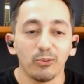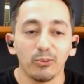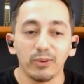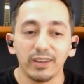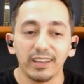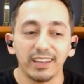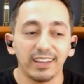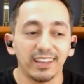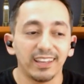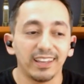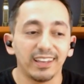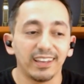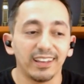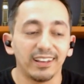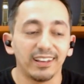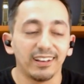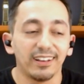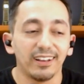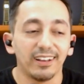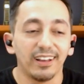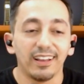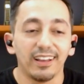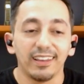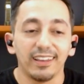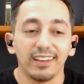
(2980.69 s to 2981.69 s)

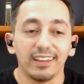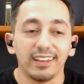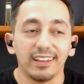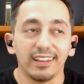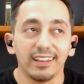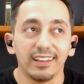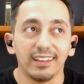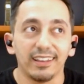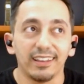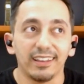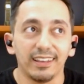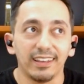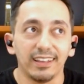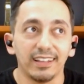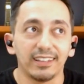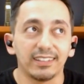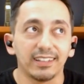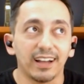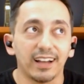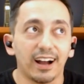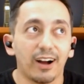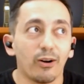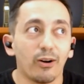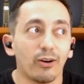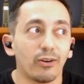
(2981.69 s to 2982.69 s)
We It's
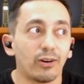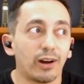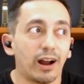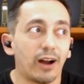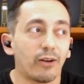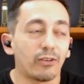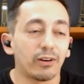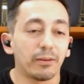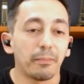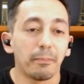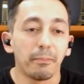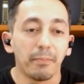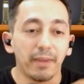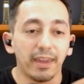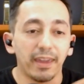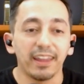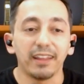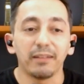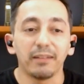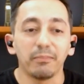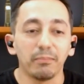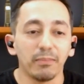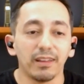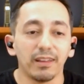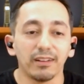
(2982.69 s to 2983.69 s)
our
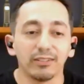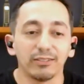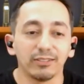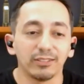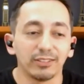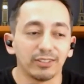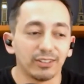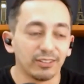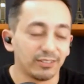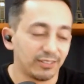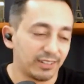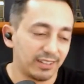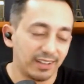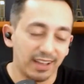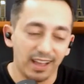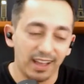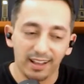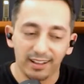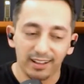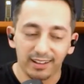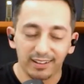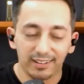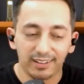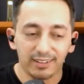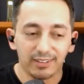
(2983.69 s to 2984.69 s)
main meal.
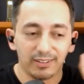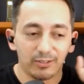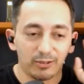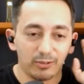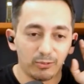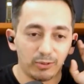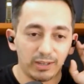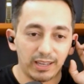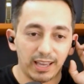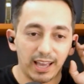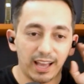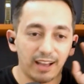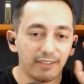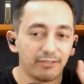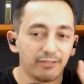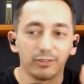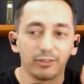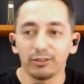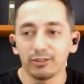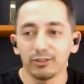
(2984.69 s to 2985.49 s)
We have